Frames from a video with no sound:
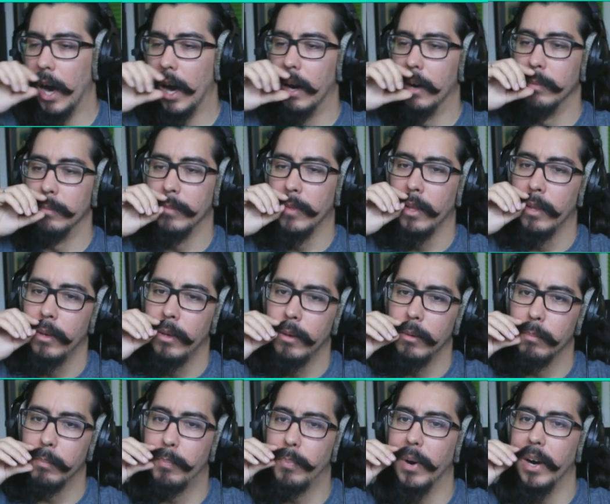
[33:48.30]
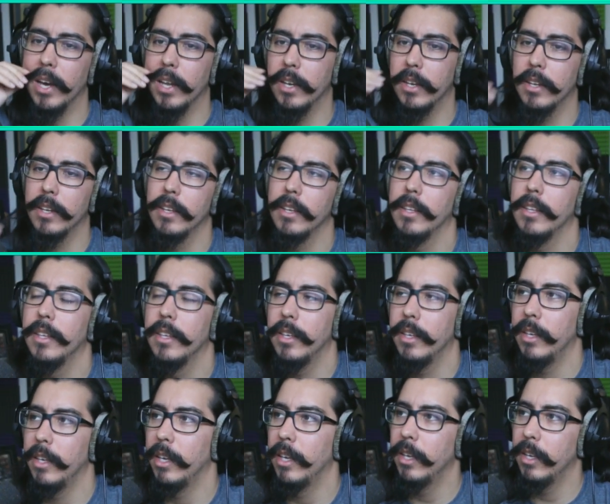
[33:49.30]
But
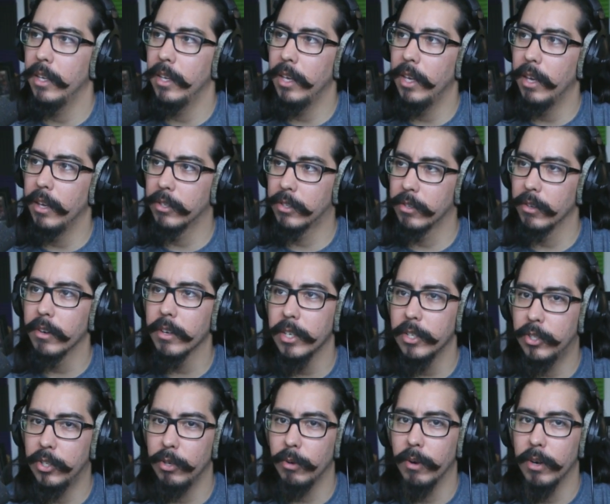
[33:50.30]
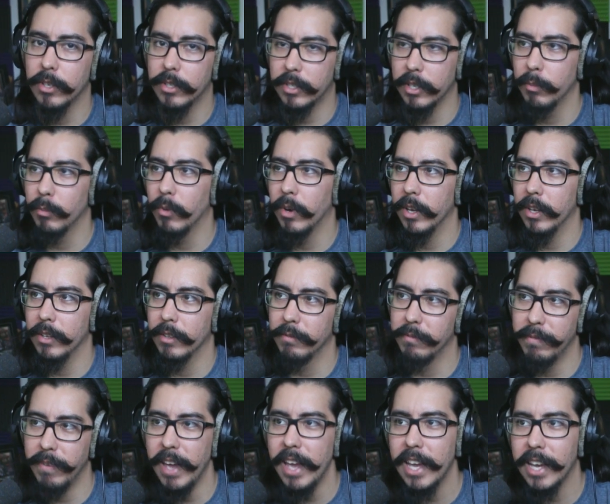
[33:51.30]
as long as you are somewhat
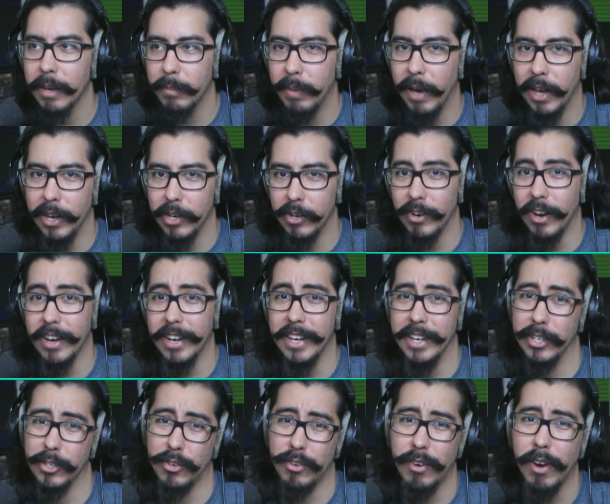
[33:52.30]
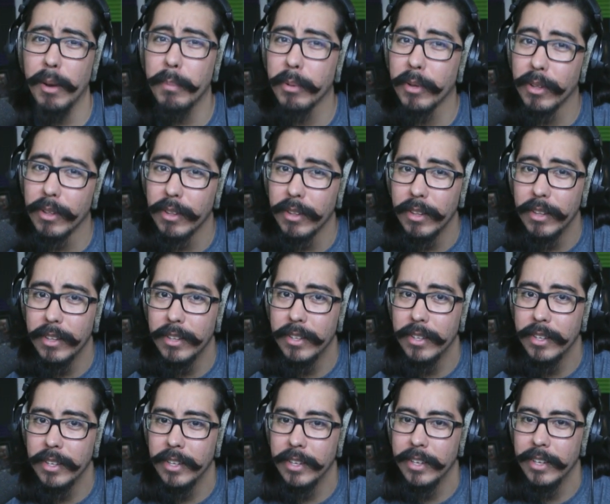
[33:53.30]
vague about it, you're not going to get in trouble,
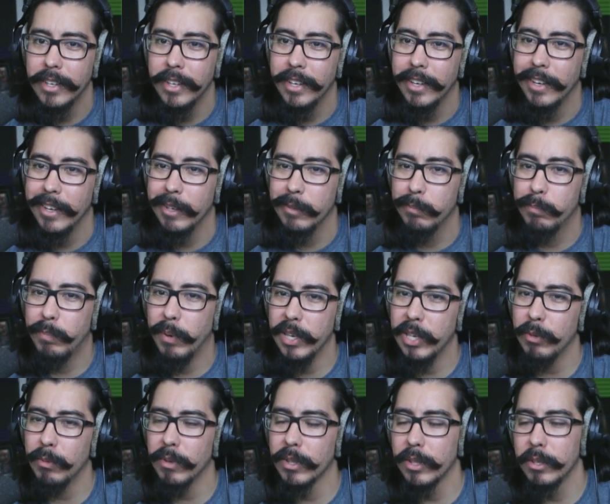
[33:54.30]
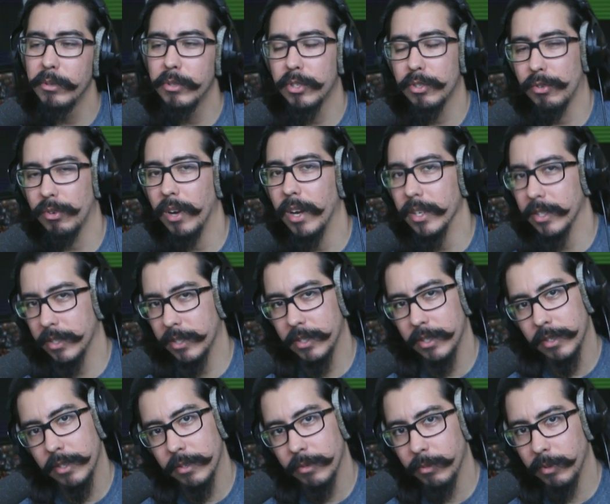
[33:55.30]
but you will lose
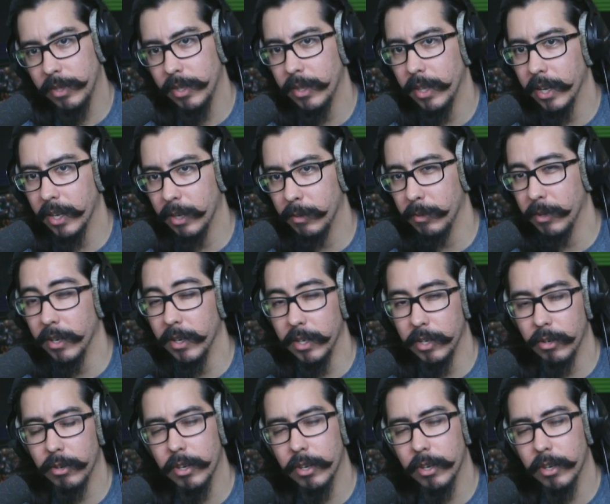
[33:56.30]
trust within that community.